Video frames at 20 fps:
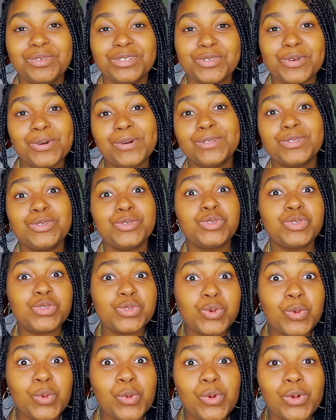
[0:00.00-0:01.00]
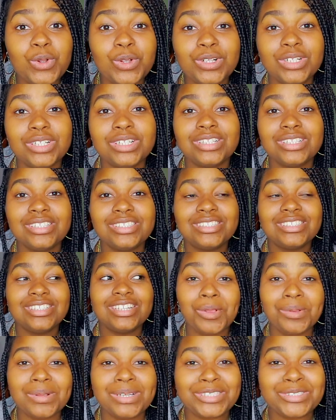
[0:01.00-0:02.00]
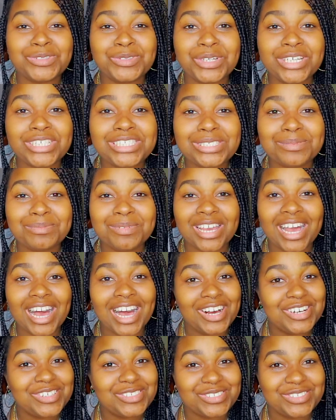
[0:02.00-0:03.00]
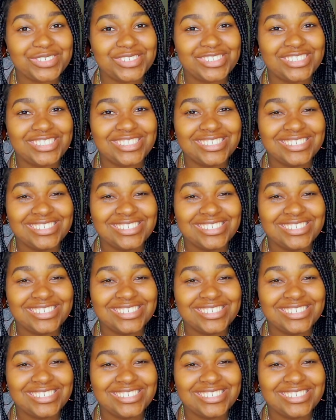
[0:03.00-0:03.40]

was also school. School was stressing me out.